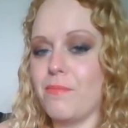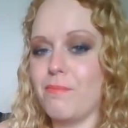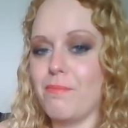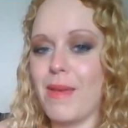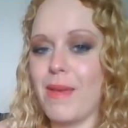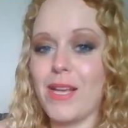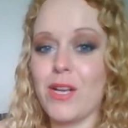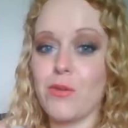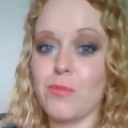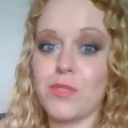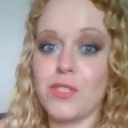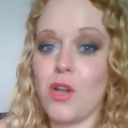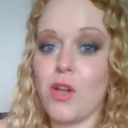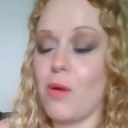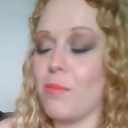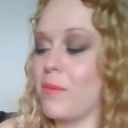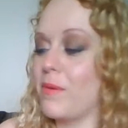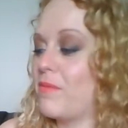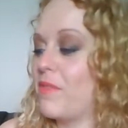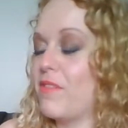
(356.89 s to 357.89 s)
makeup
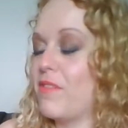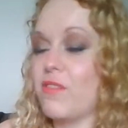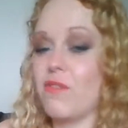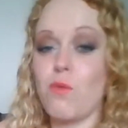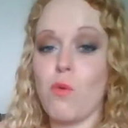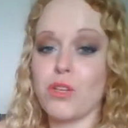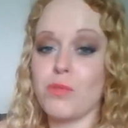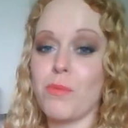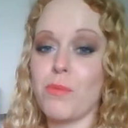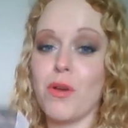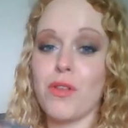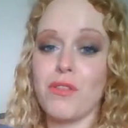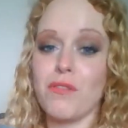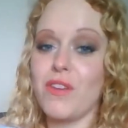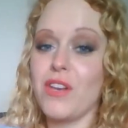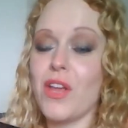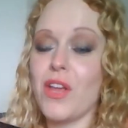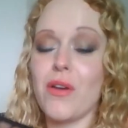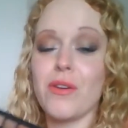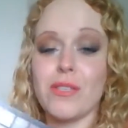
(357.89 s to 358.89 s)
snob, but if you've watched my other
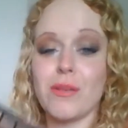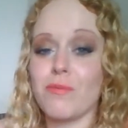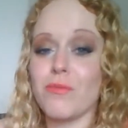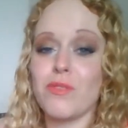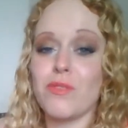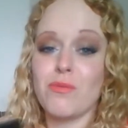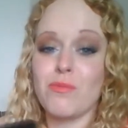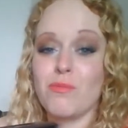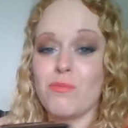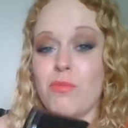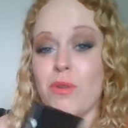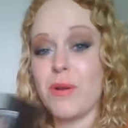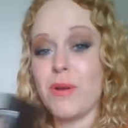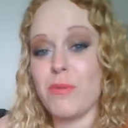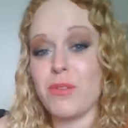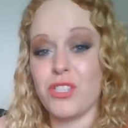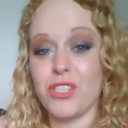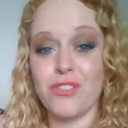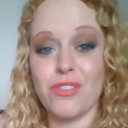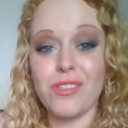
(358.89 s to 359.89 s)
videos, I'm pretty
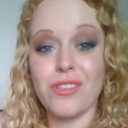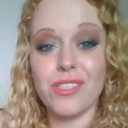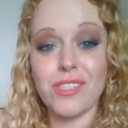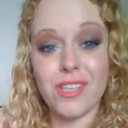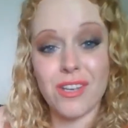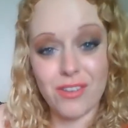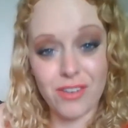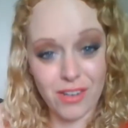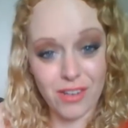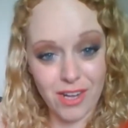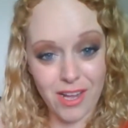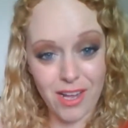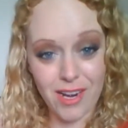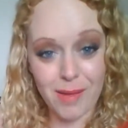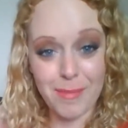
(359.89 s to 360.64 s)
much a drugstore girl.